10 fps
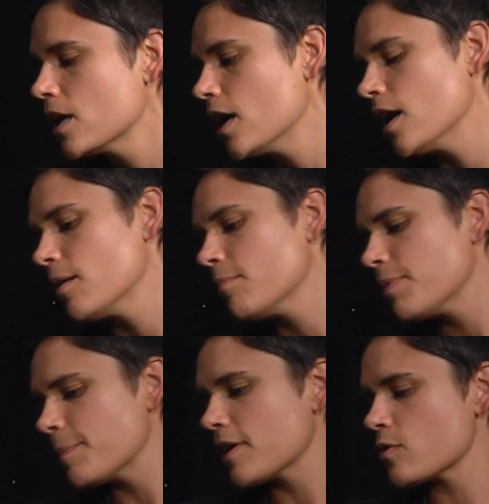
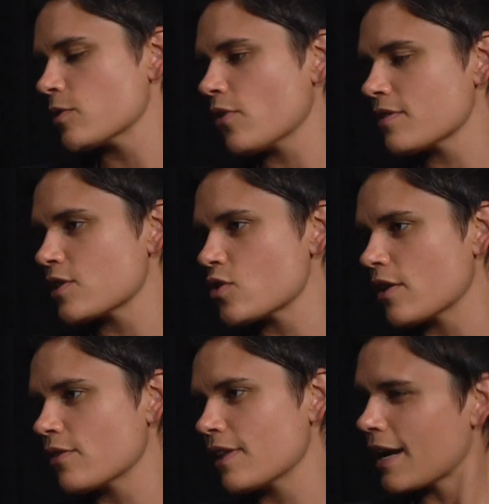But because we trust each
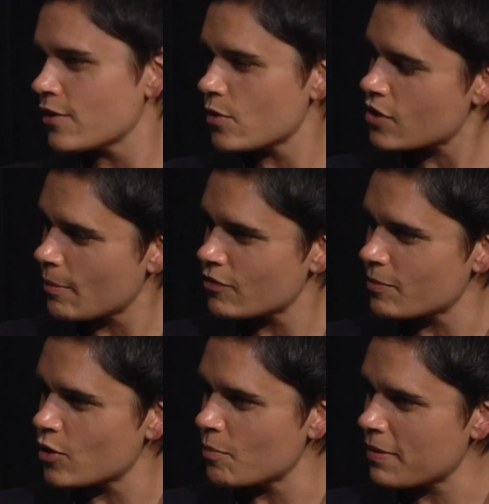other, like I know it's coming from
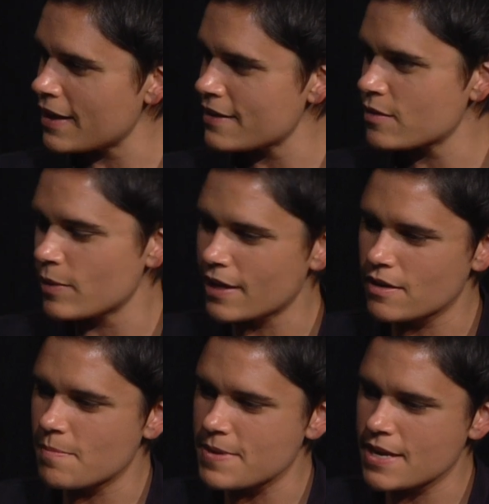a good place, and we end
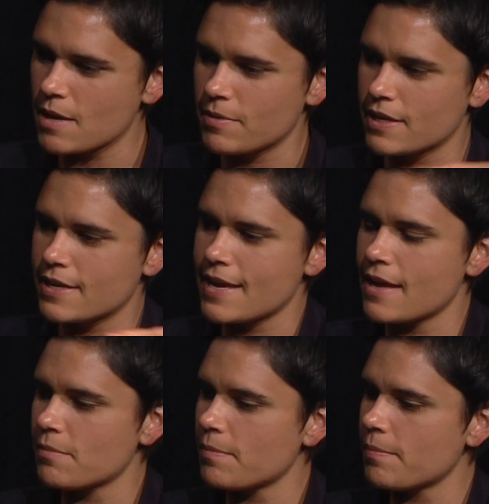up being able to
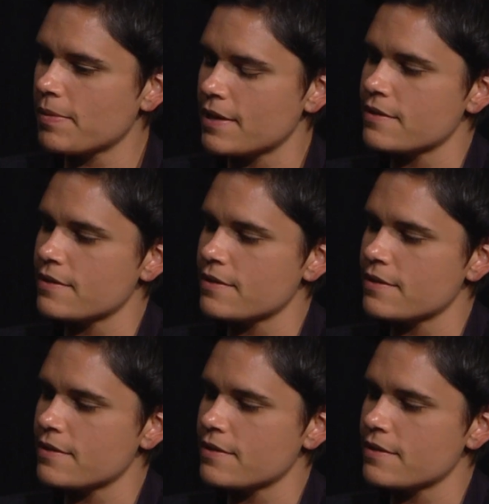get